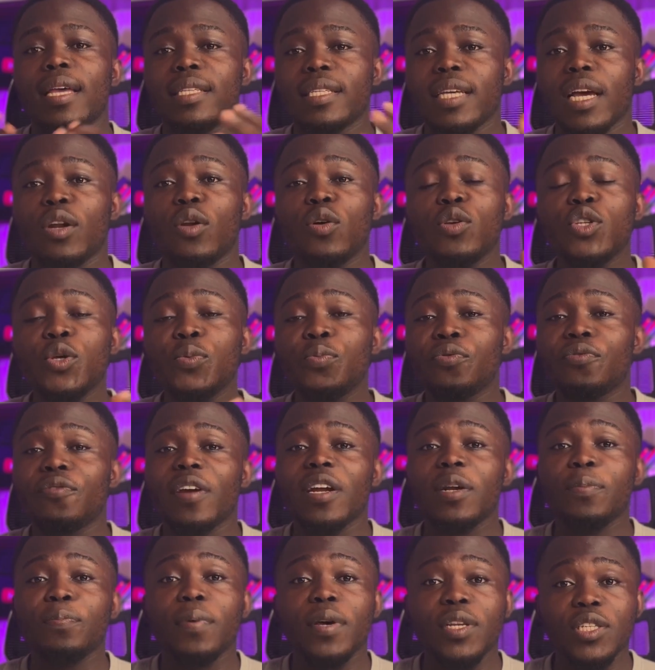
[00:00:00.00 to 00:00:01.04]
can also
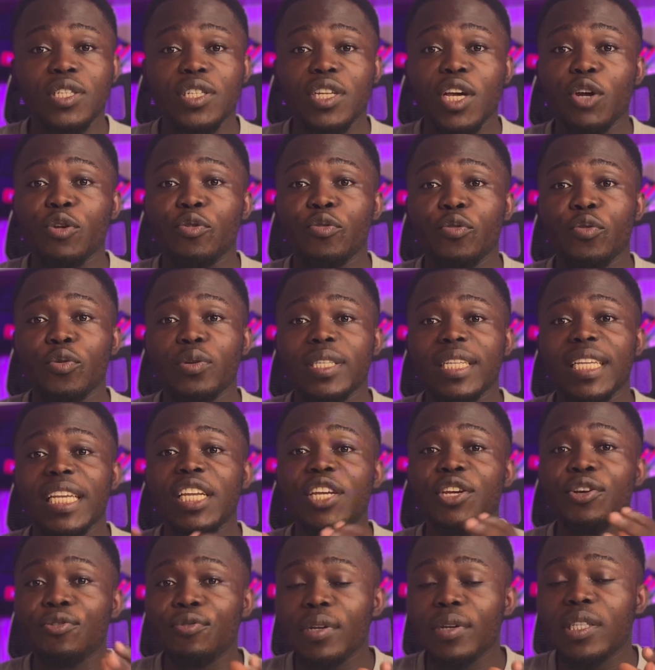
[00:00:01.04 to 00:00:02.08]
provide personal growth,
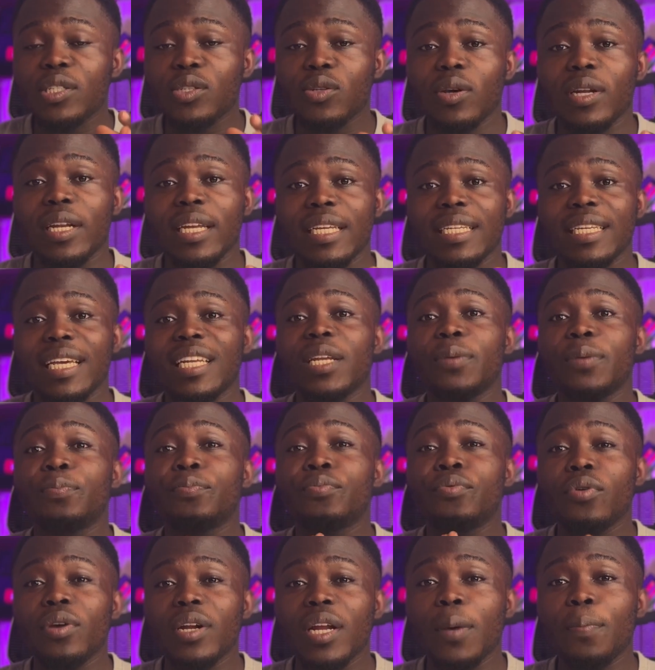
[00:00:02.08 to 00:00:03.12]
increased knowledge, and a
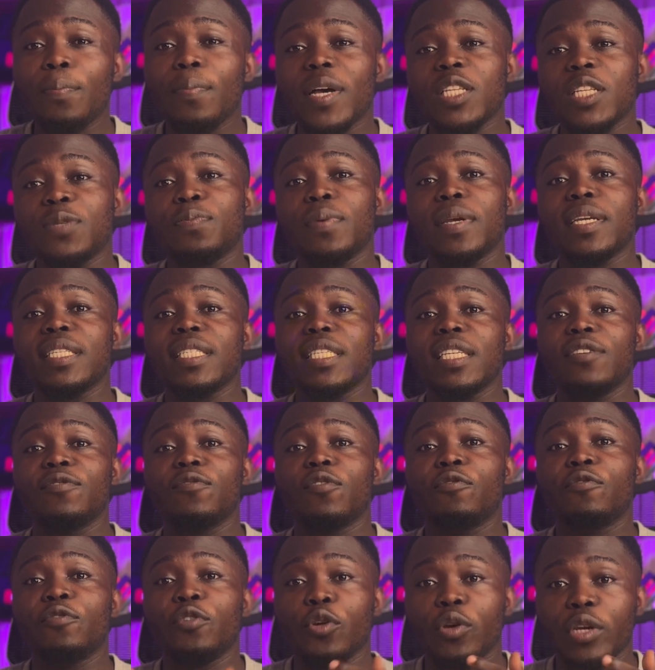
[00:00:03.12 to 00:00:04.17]
broader perspective
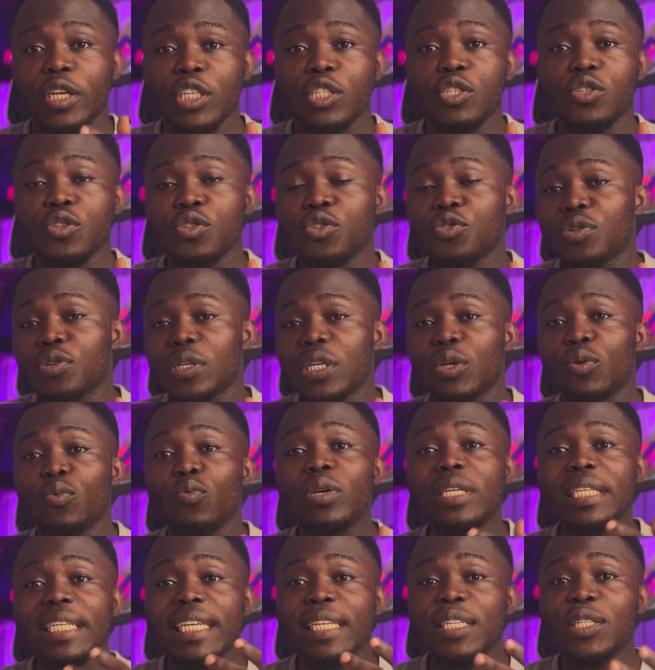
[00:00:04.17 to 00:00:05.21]
of your industry,
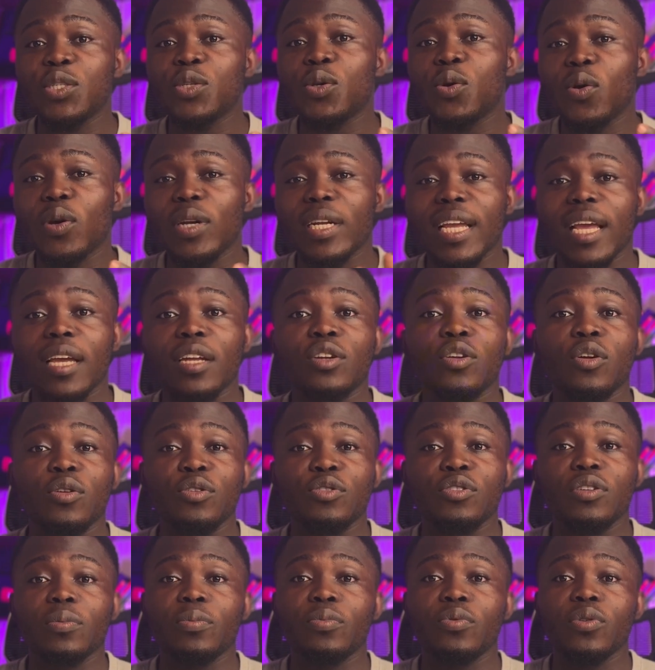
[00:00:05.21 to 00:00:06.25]
which in turn can
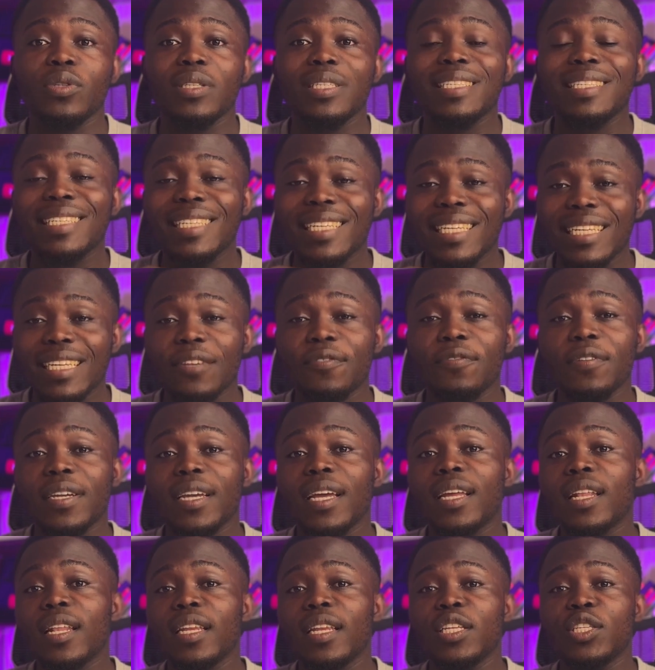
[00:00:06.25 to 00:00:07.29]
contribute
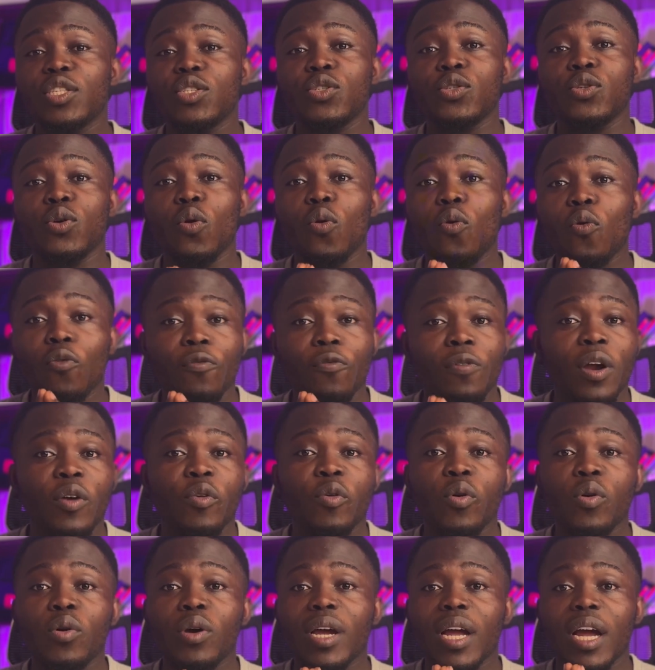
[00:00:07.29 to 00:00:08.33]
significantly to your
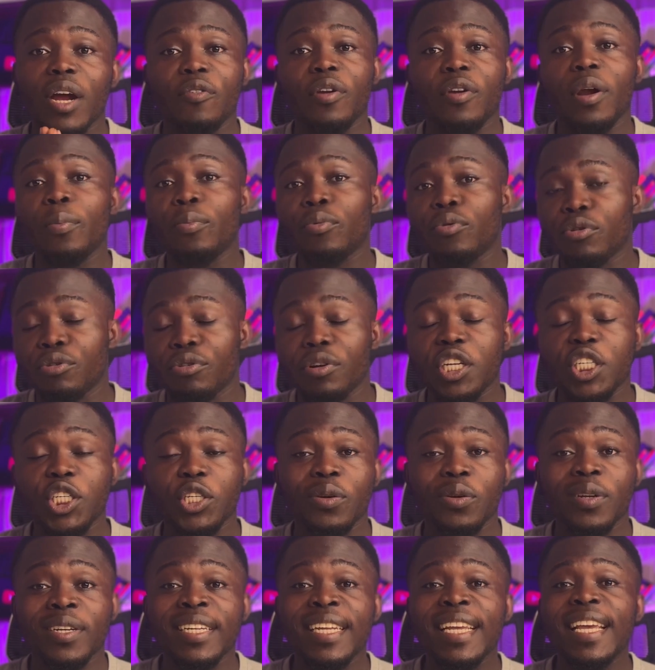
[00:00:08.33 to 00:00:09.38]
overall career progression
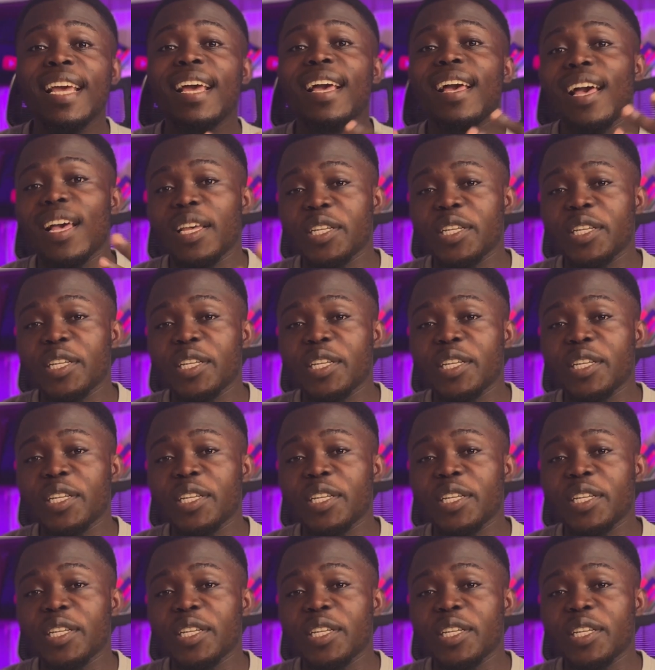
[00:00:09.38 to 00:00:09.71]
and